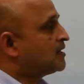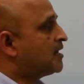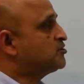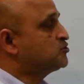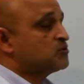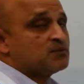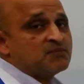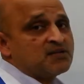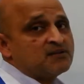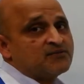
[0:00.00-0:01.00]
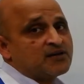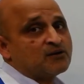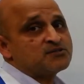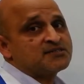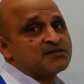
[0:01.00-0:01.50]
unsuitable for
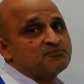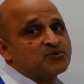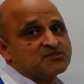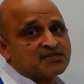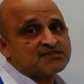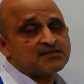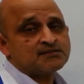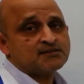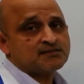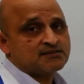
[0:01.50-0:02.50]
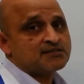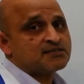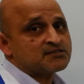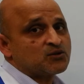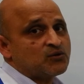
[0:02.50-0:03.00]
downstream processes such
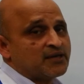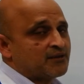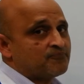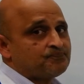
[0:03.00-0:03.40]
as cloning.